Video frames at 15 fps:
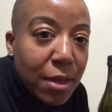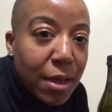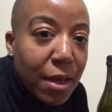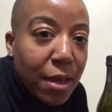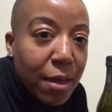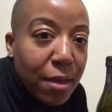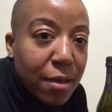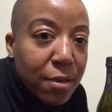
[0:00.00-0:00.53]

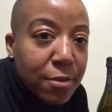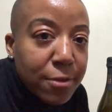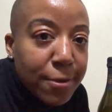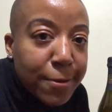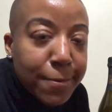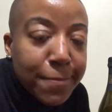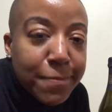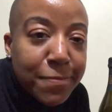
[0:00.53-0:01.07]
And
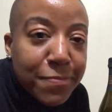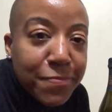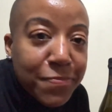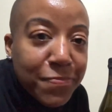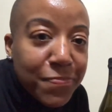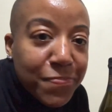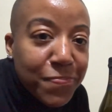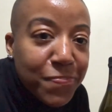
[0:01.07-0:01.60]

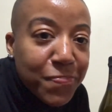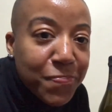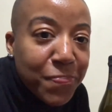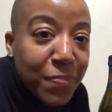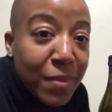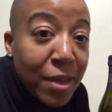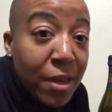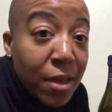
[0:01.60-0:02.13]

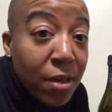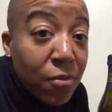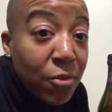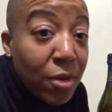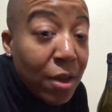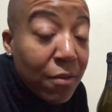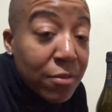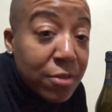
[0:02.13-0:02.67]
if
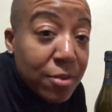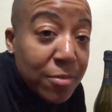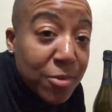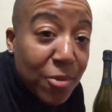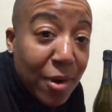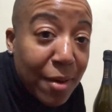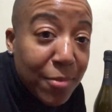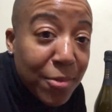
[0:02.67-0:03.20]
you haven't
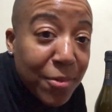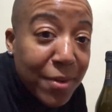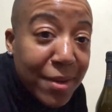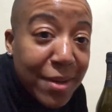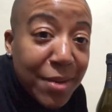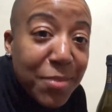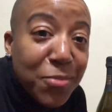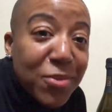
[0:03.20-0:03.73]
subscribed
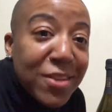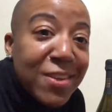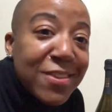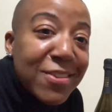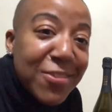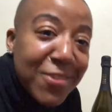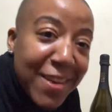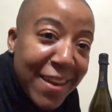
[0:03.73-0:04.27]
already, please
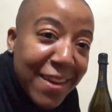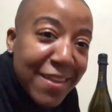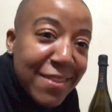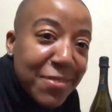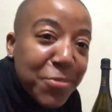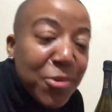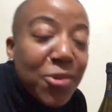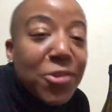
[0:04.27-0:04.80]
do
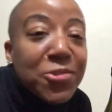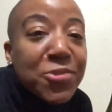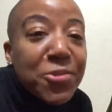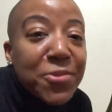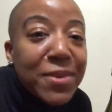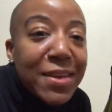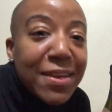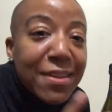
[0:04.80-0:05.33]
that, but
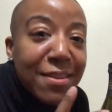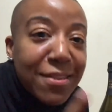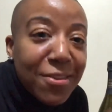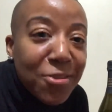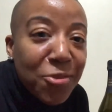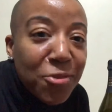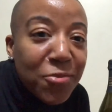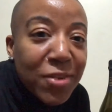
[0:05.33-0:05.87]
also hit the
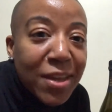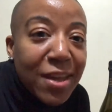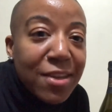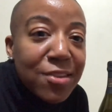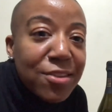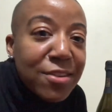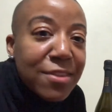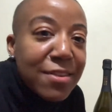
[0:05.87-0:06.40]

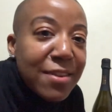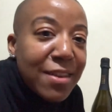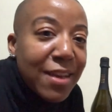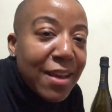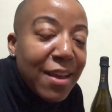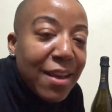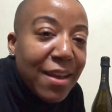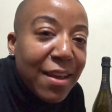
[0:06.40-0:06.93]
notification.
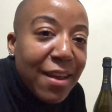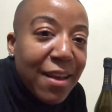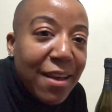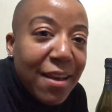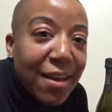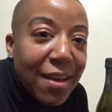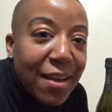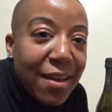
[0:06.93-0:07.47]

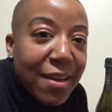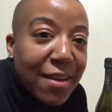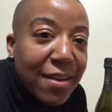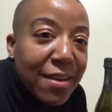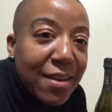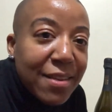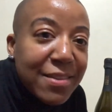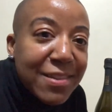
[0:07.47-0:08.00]

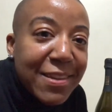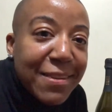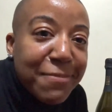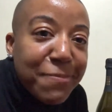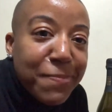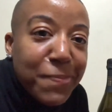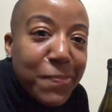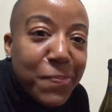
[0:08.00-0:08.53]
And that's it.
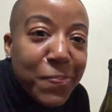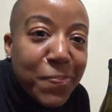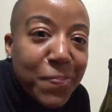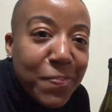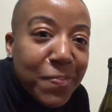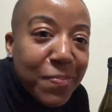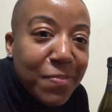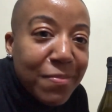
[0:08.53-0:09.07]

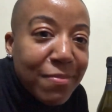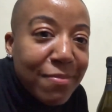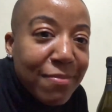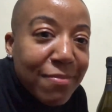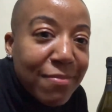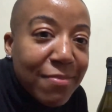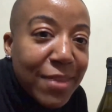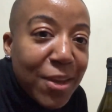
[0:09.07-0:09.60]

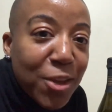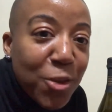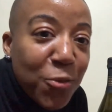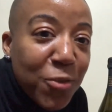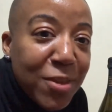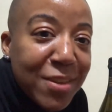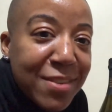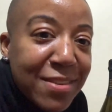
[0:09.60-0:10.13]
Thank you
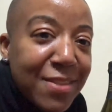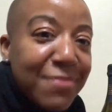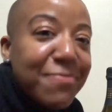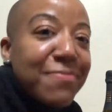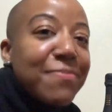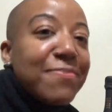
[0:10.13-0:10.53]
for listening.